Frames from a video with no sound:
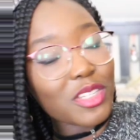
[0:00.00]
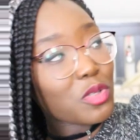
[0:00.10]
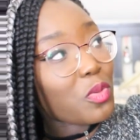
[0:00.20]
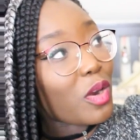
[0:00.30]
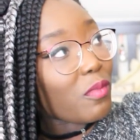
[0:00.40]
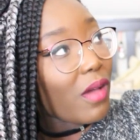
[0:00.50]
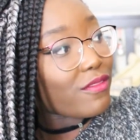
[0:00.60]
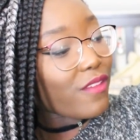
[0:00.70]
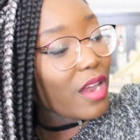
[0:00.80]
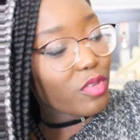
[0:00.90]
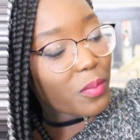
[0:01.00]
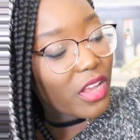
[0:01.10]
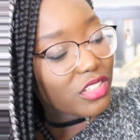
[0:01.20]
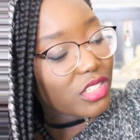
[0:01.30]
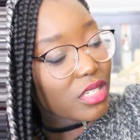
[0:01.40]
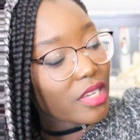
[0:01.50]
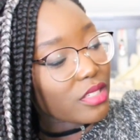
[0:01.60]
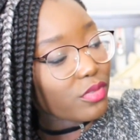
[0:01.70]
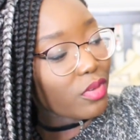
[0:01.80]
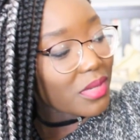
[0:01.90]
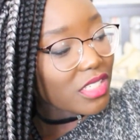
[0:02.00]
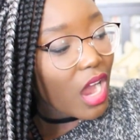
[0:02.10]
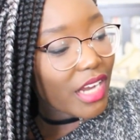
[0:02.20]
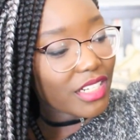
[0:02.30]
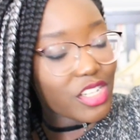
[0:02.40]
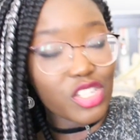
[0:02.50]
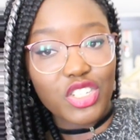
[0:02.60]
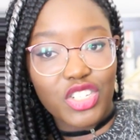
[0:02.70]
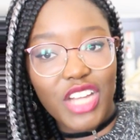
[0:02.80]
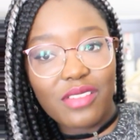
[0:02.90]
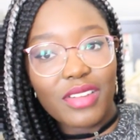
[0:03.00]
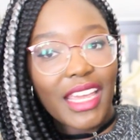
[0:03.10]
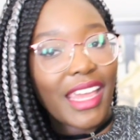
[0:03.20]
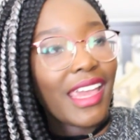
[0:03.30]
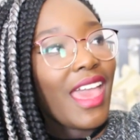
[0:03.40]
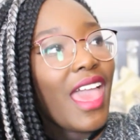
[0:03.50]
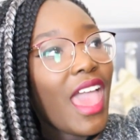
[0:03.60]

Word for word: This was one of my favourite purchases from Missguided, and just generally